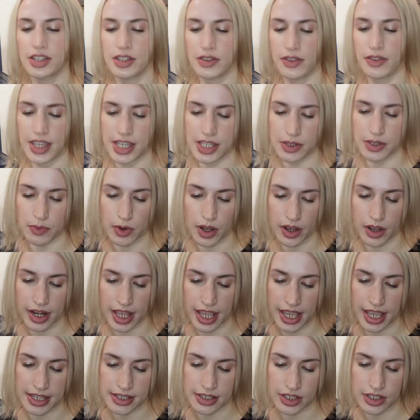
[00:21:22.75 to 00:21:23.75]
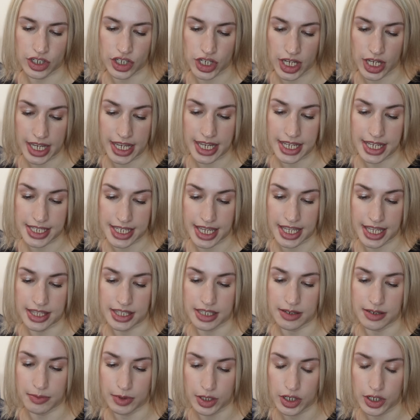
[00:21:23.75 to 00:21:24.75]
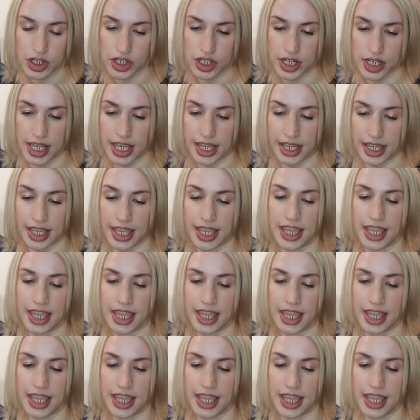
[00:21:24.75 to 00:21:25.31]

So this one is the Cheeky Tint Blush Stick